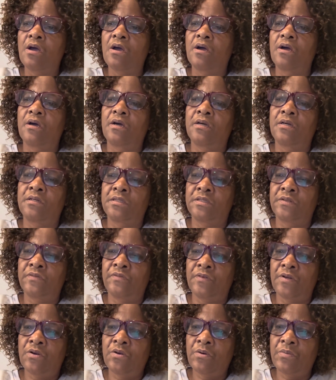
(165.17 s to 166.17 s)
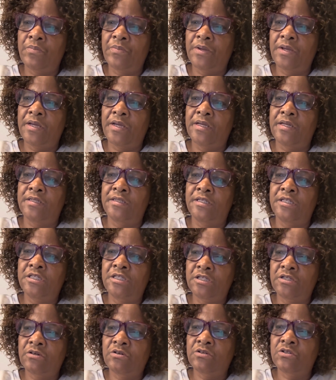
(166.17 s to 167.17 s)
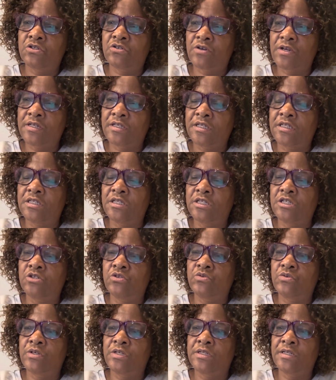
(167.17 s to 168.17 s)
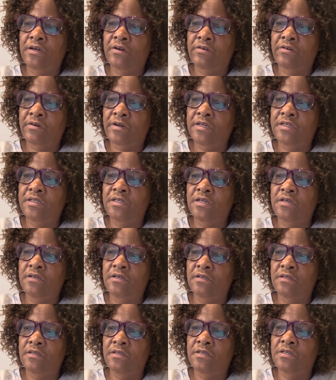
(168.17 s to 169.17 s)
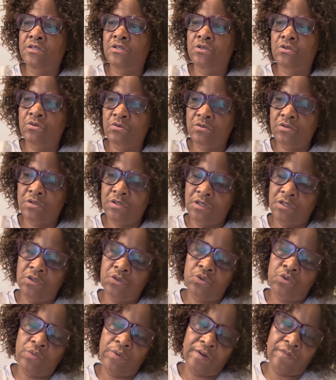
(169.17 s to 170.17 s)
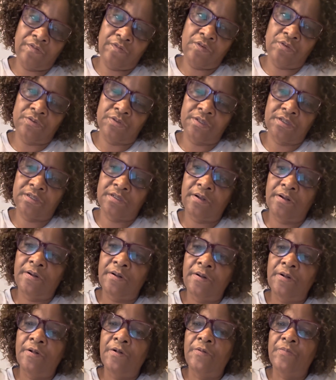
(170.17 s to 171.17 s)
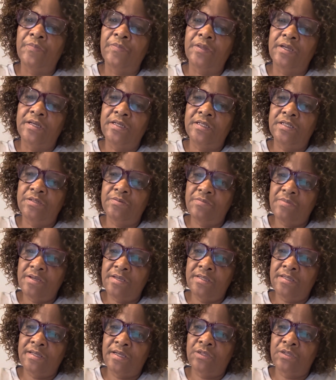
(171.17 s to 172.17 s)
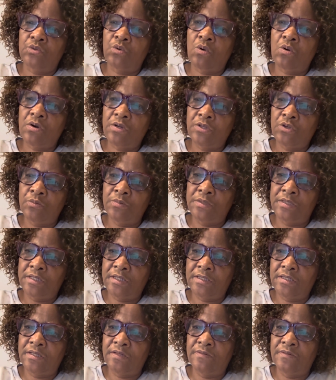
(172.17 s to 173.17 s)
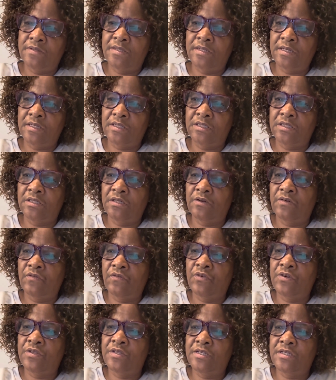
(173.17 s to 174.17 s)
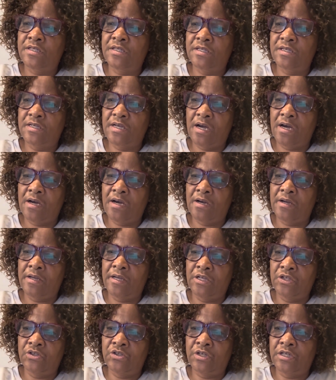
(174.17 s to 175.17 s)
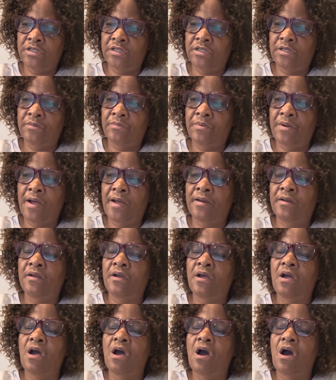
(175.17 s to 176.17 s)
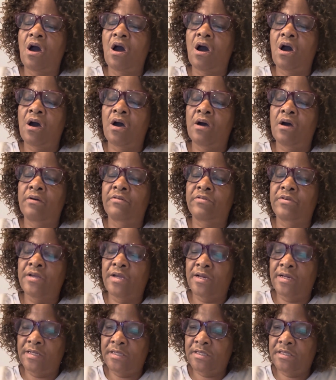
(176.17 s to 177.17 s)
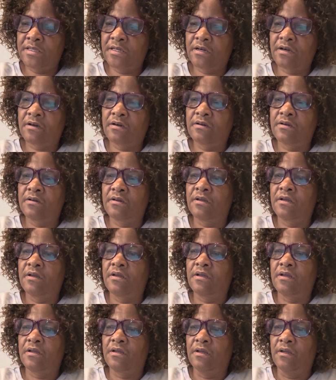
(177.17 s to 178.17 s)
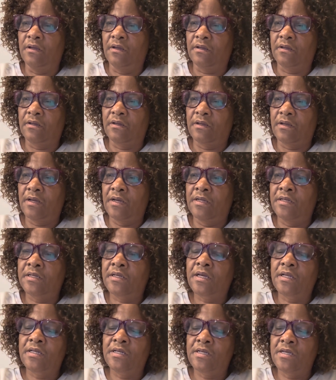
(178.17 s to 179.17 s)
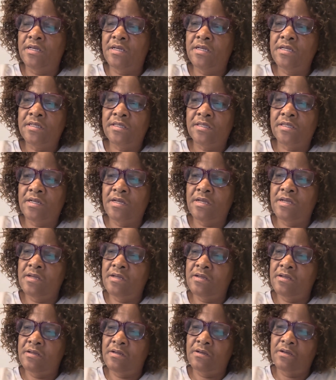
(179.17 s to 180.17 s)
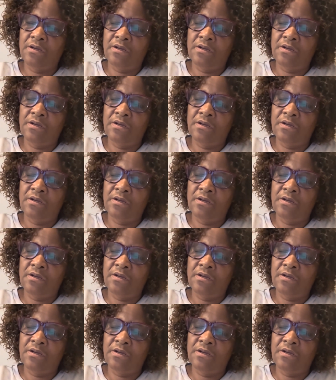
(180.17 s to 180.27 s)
and develop a digital strategy to integrate these tools into workflows. It means that all the objectives set for this education plan are realistic and can be easily